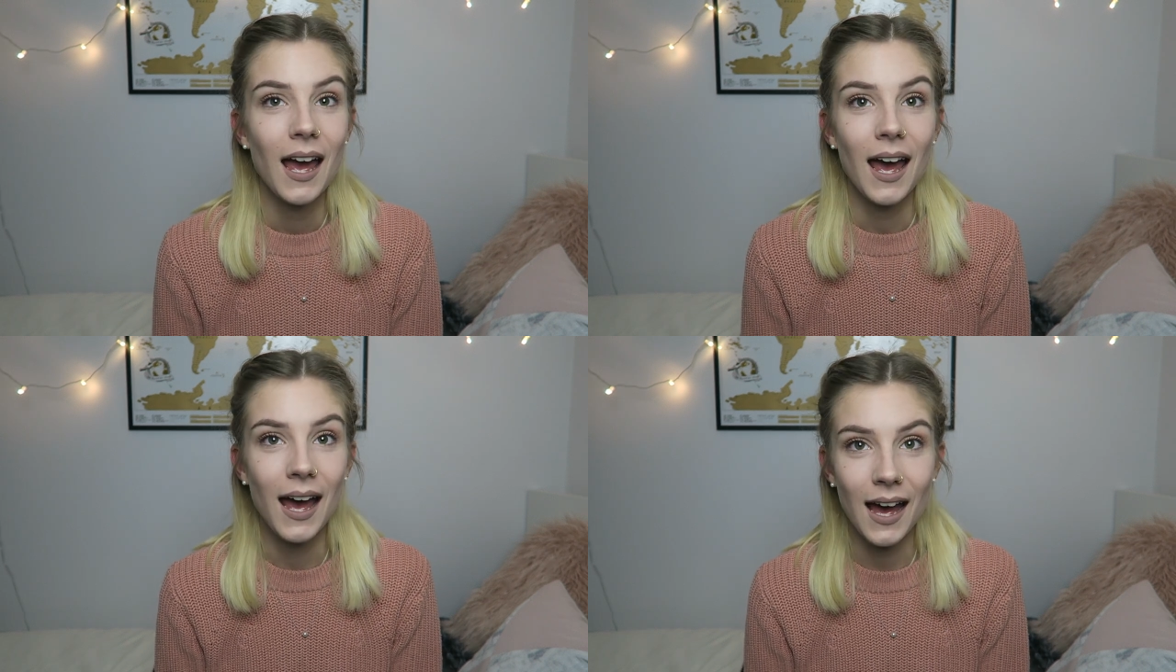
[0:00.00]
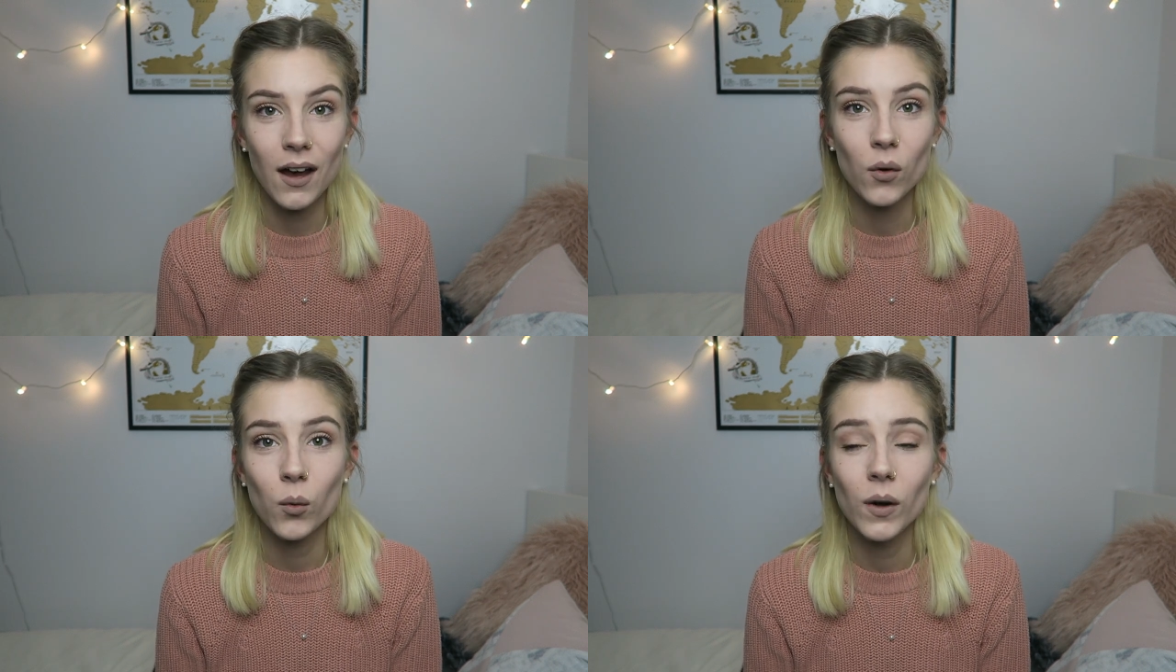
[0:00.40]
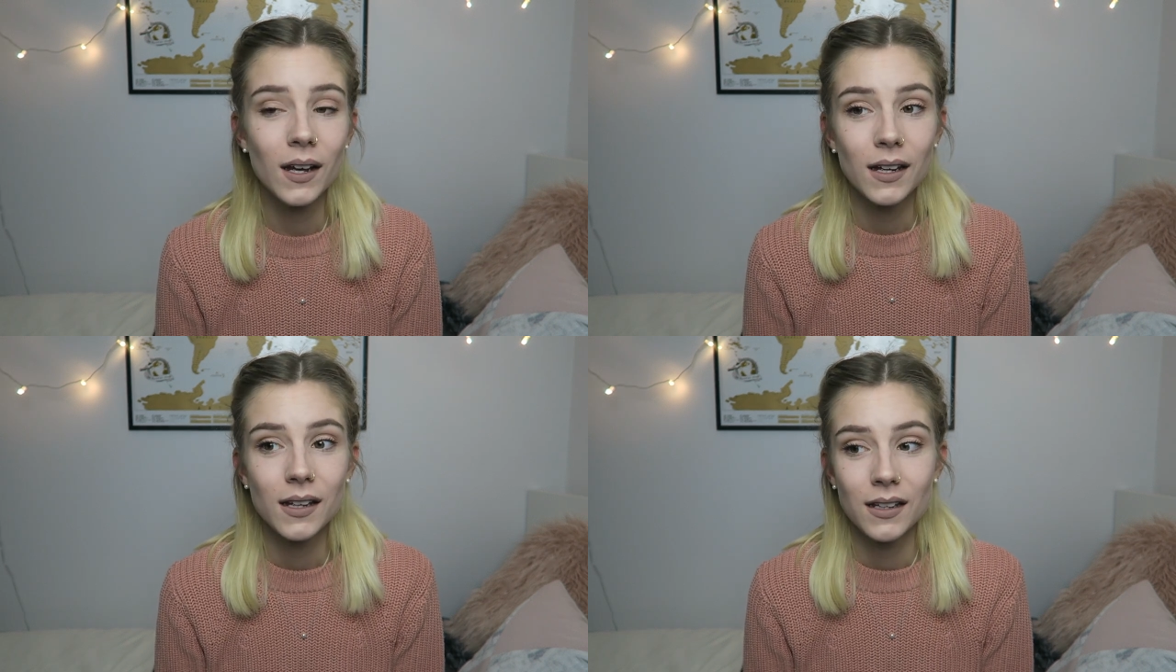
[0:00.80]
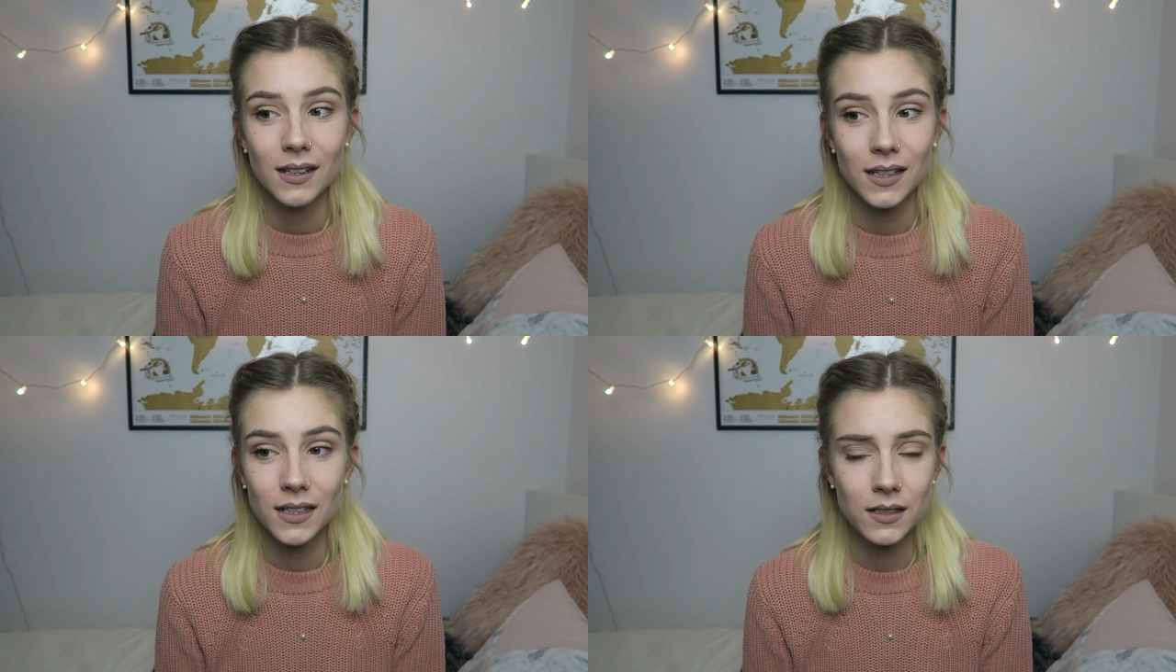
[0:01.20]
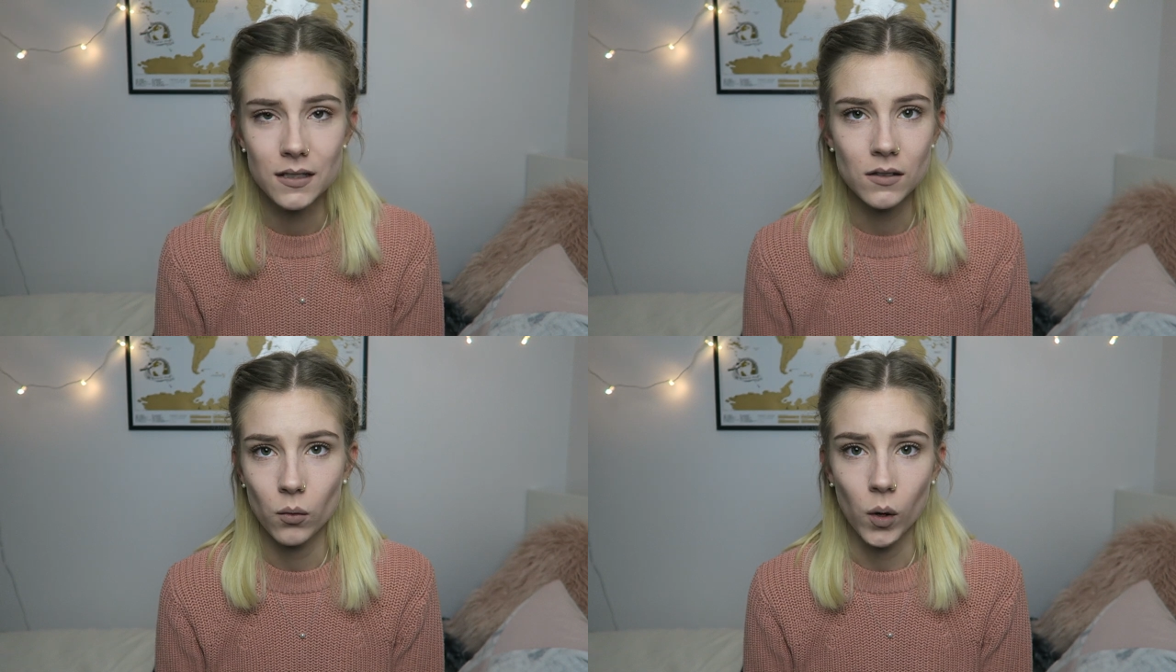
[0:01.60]
how it
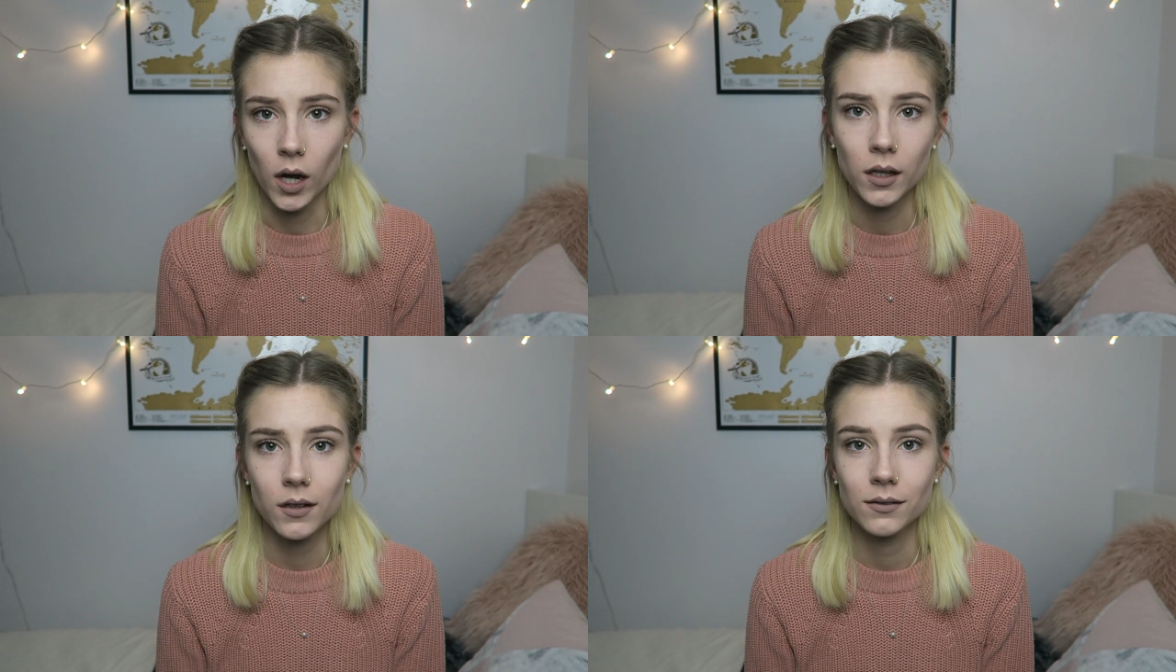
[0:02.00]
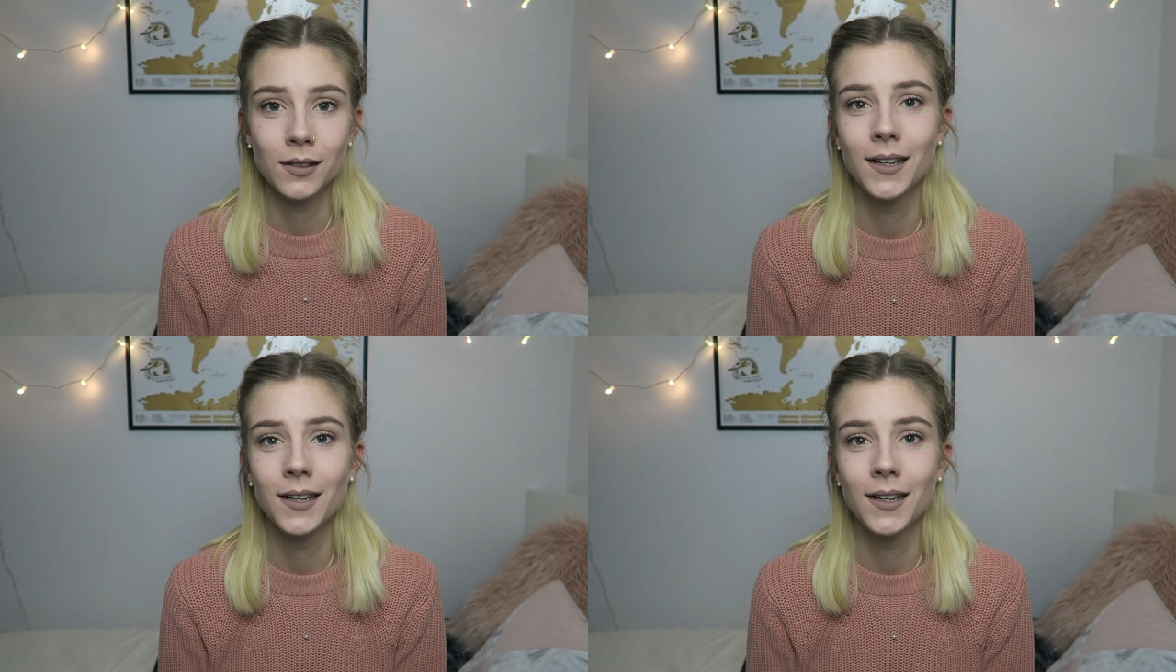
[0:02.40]
does not work.